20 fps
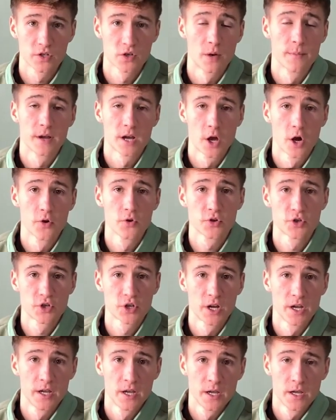So I'm a coach
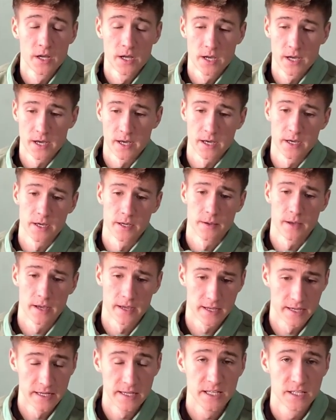
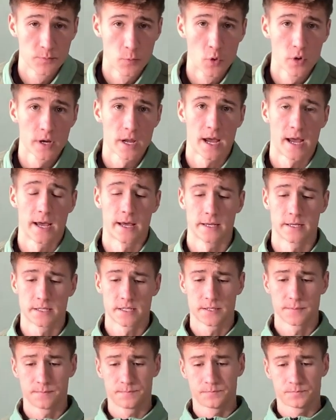in Eastbourne, and